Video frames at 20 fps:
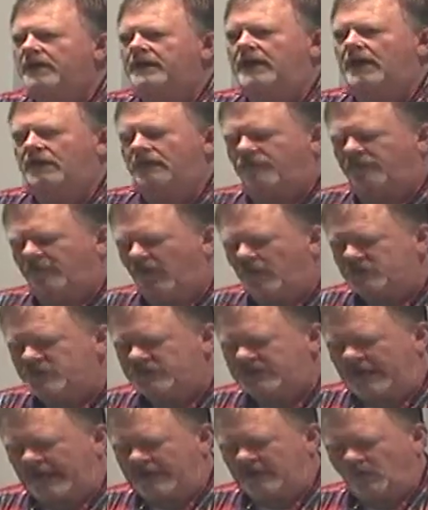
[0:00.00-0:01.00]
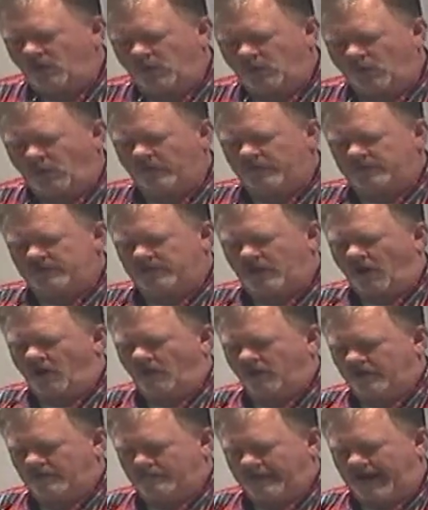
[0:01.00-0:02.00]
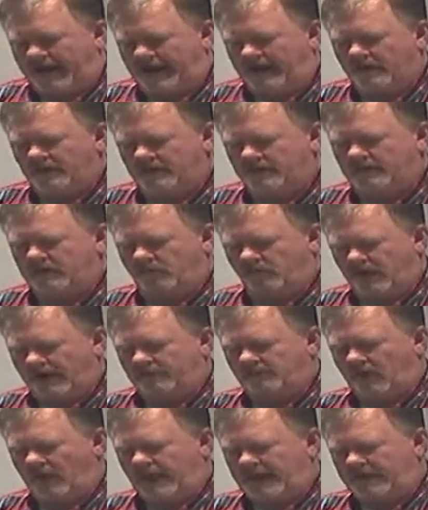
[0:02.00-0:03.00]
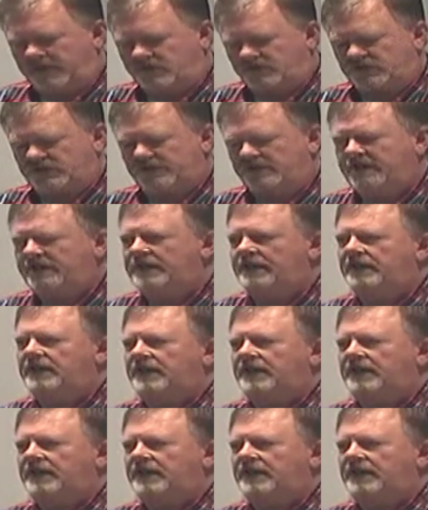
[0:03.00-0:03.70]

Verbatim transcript: Now, the first thing we want to talk about, the Revelation,